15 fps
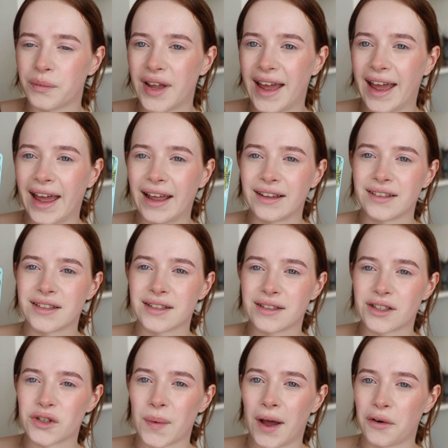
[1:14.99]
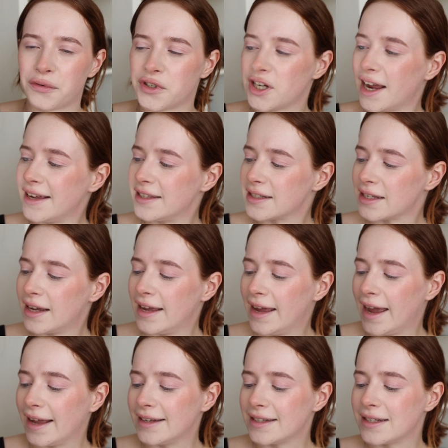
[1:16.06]
and 12 shades.
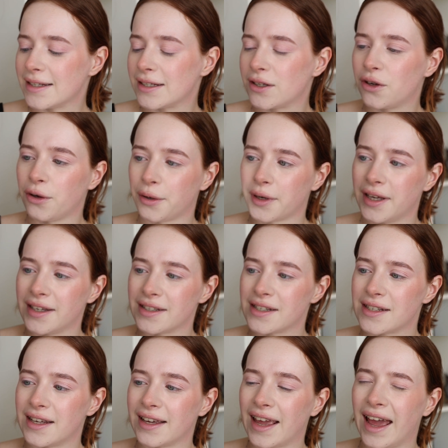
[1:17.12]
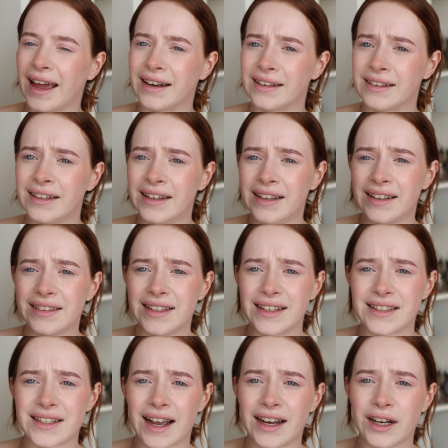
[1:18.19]
And this is curious again. The
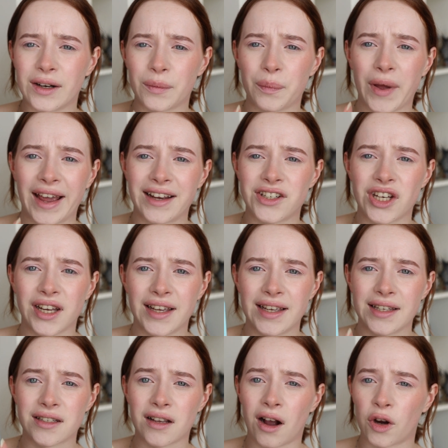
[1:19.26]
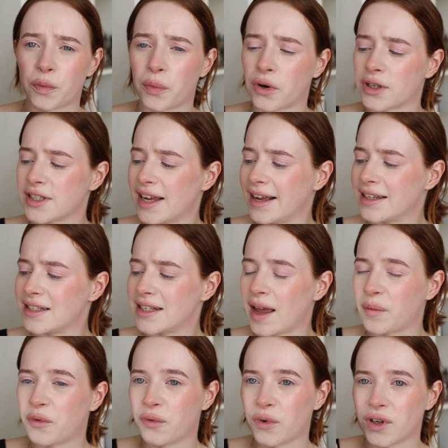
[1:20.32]
entire packaging is cardboard
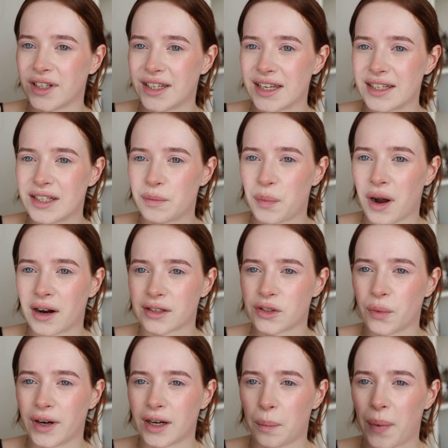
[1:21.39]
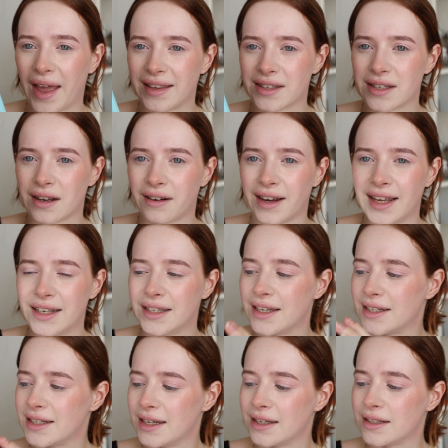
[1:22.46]
except for this part where the pens are in.
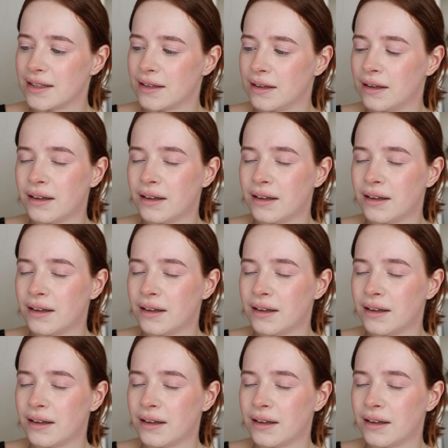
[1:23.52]
This is